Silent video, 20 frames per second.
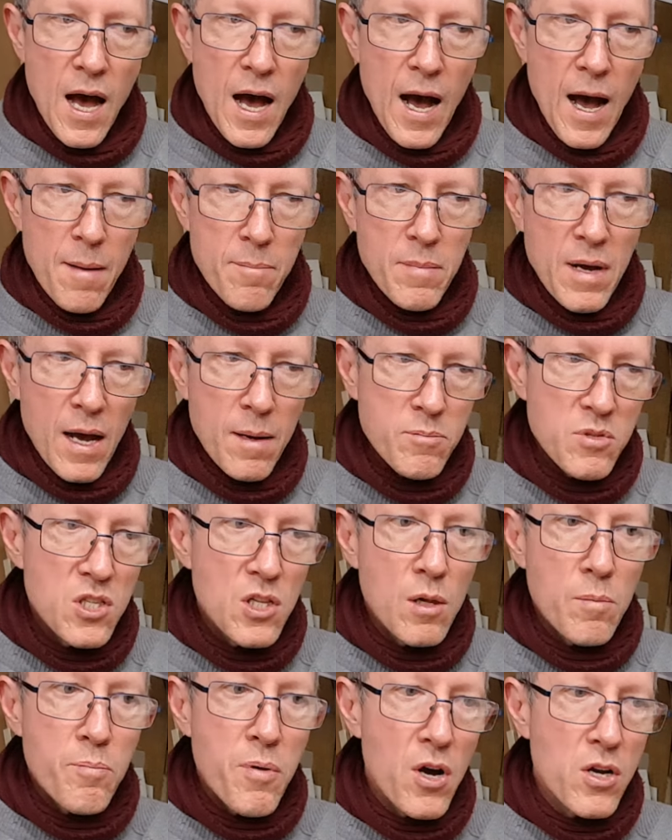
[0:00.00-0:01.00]
I'm
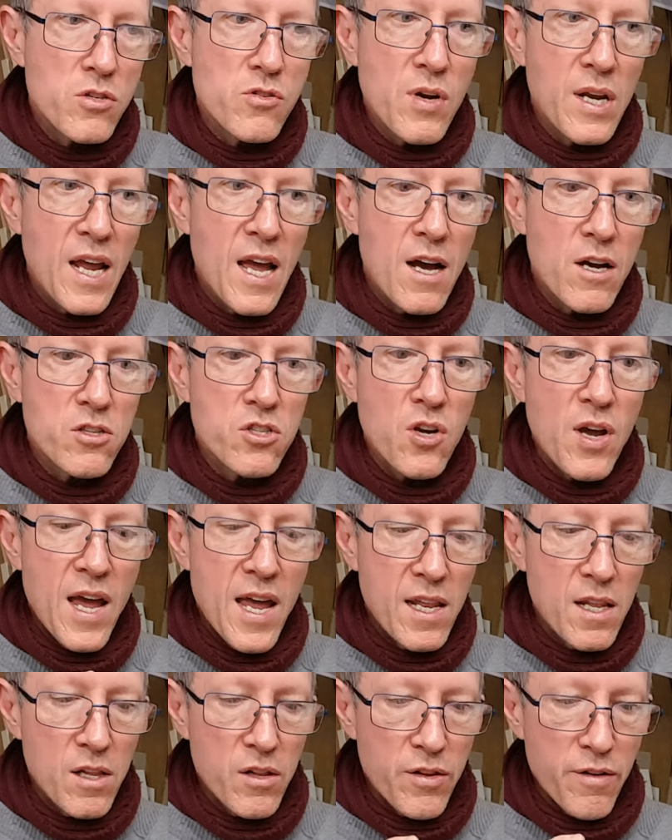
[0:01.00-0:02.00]
still pondering how to
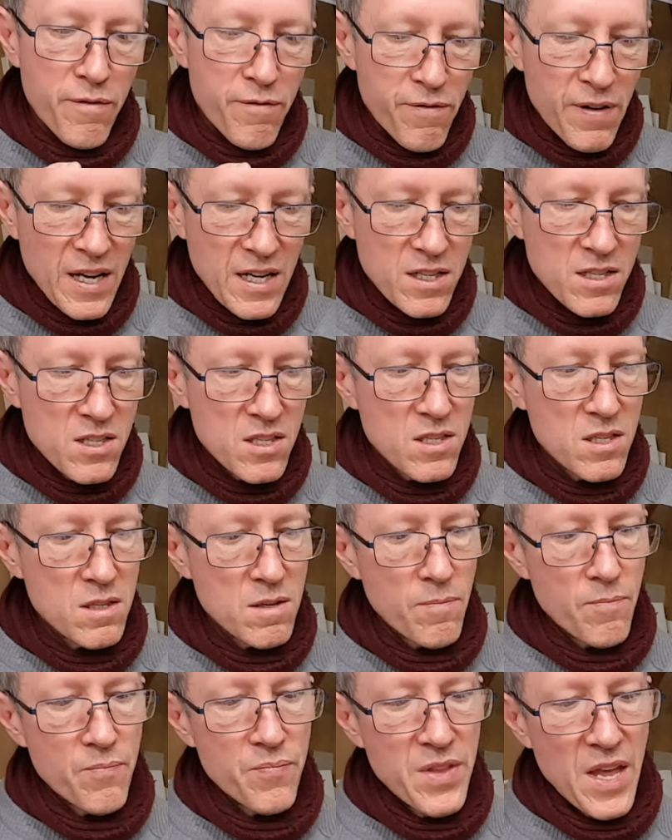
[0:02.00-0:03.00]
handle the fix
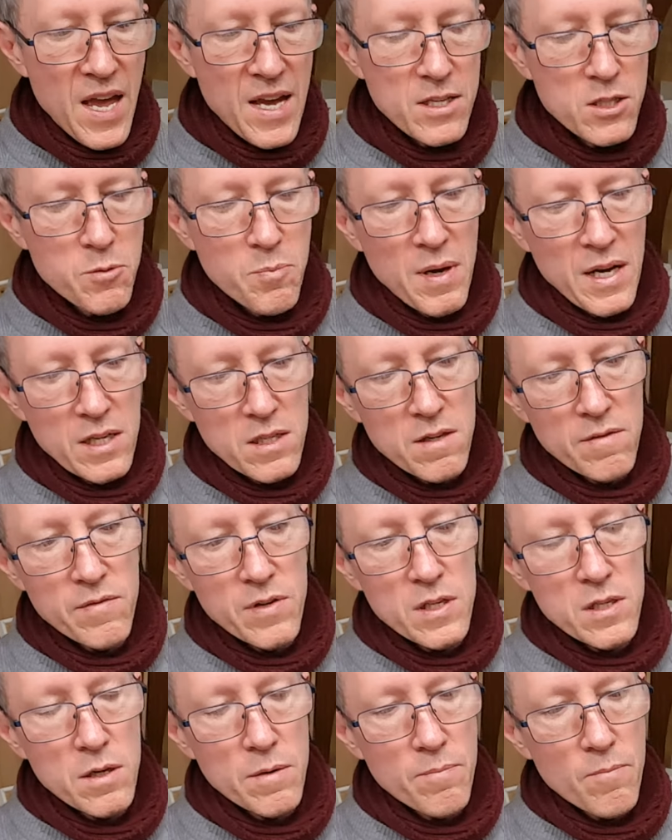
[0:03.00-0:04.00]
aspect of
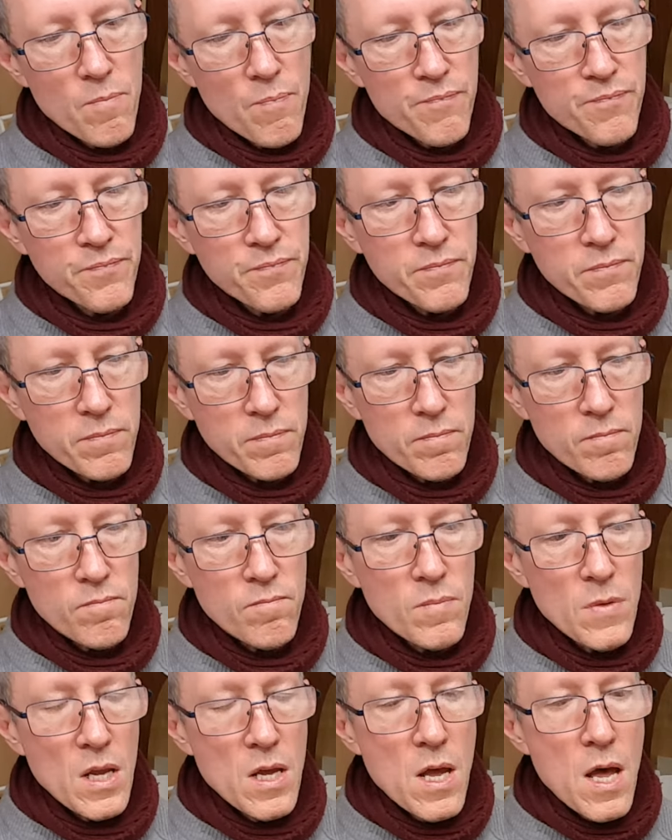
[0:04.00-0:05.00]
it.
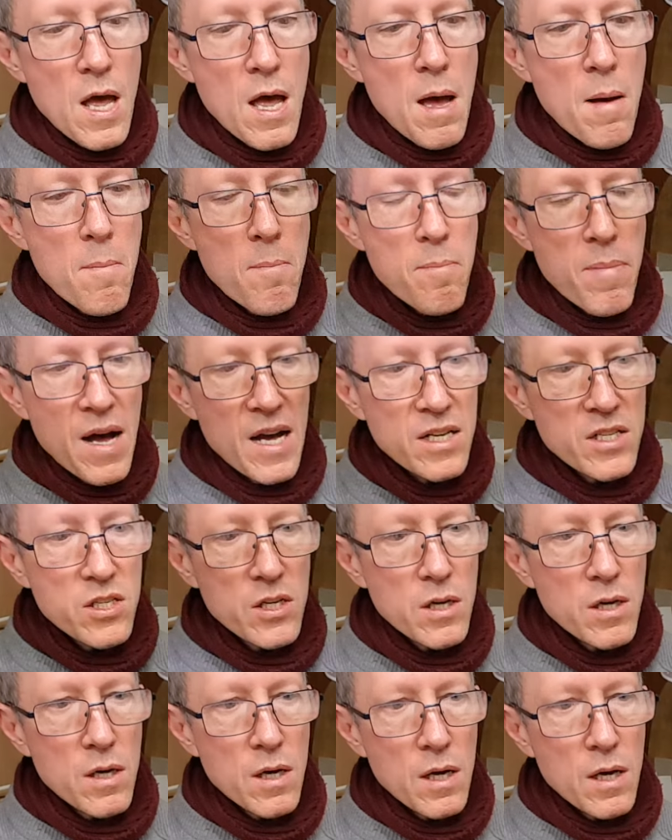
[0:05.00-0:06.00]
But
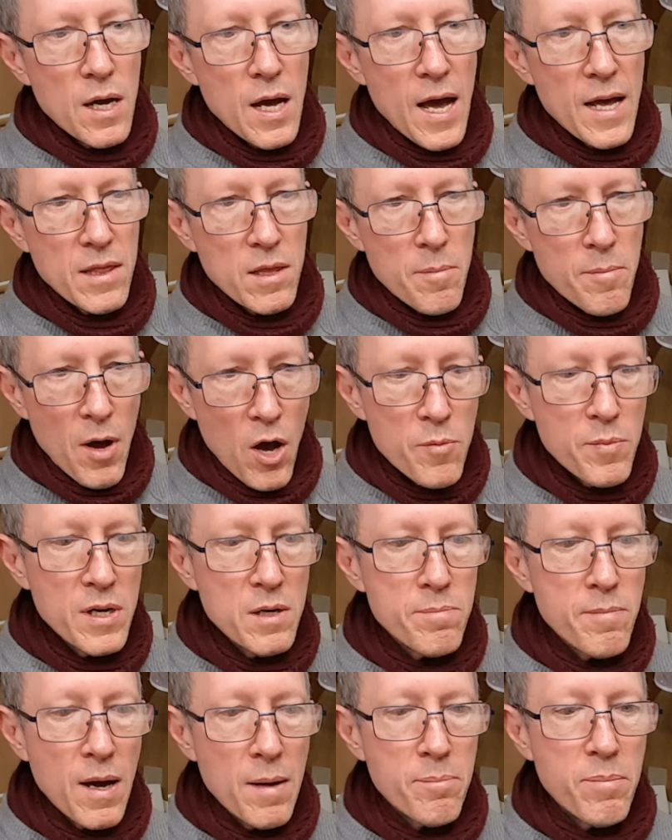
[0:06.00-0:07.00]
at the
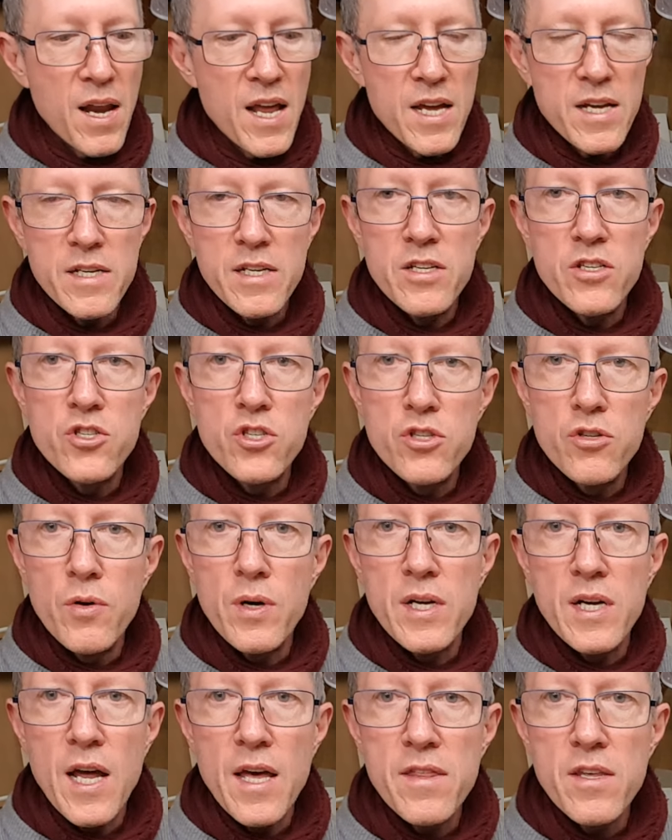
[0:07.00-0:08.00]
moment, my plan is do
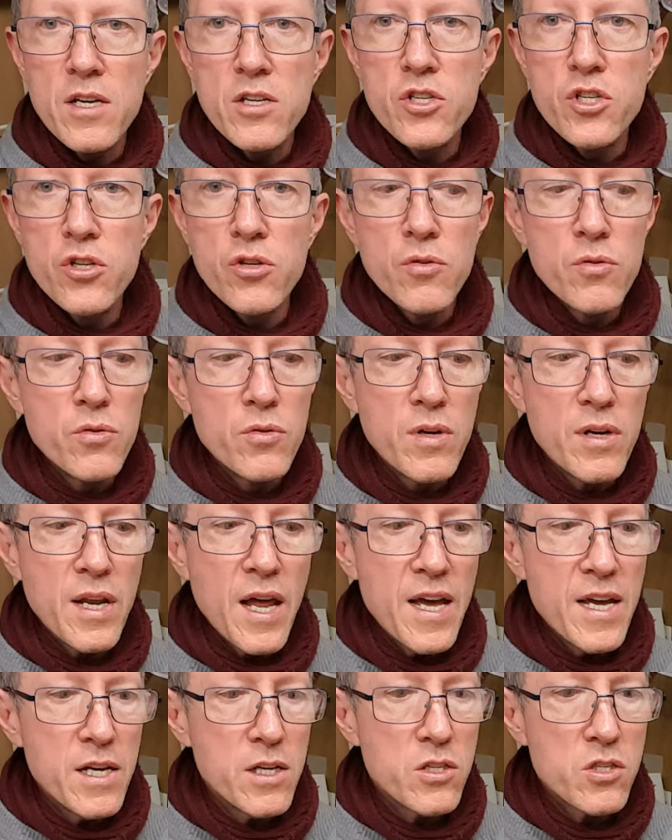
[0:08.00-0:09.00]
another 2
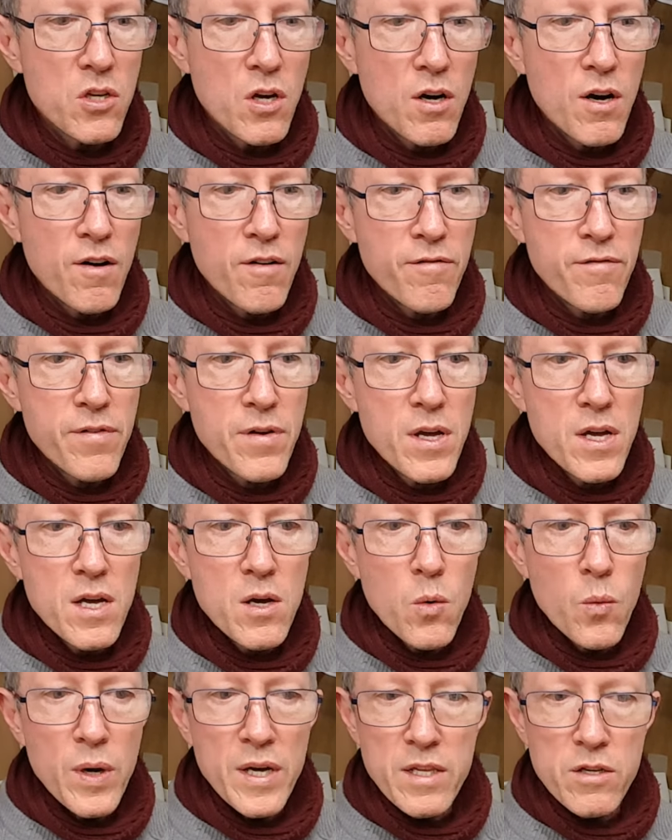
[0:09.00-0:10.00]
layers of
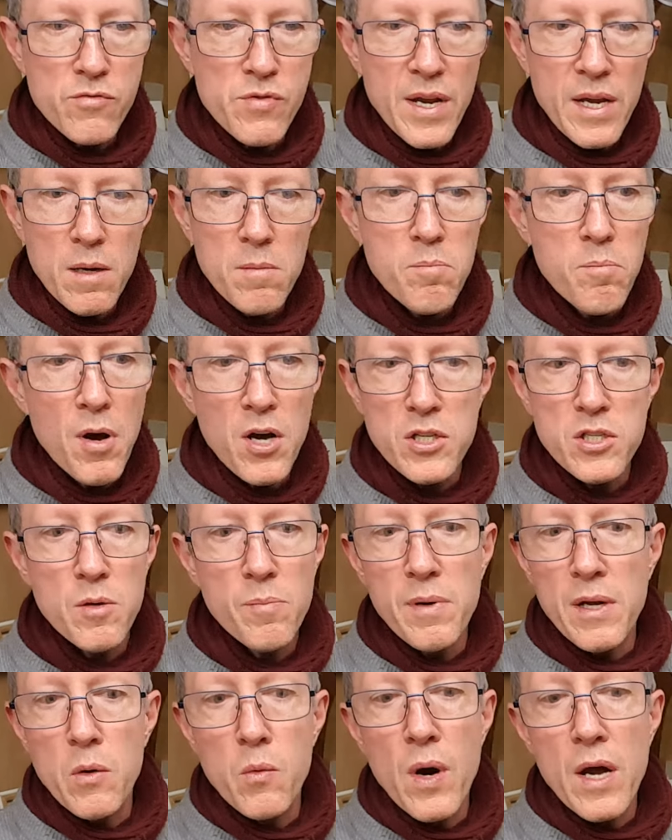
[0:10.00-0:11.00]
weathering,
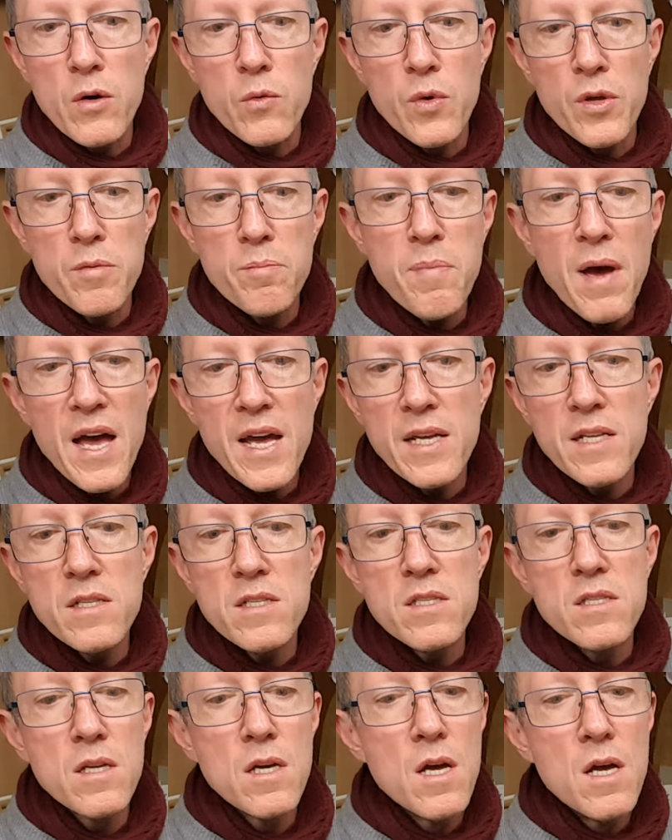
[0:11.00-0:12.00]
possibly one with
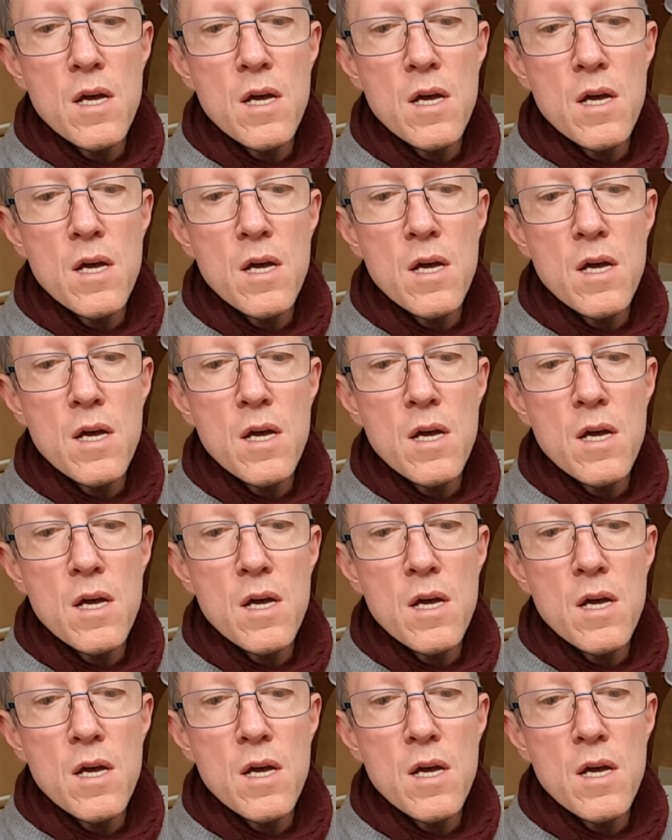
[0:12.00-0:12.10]
paints.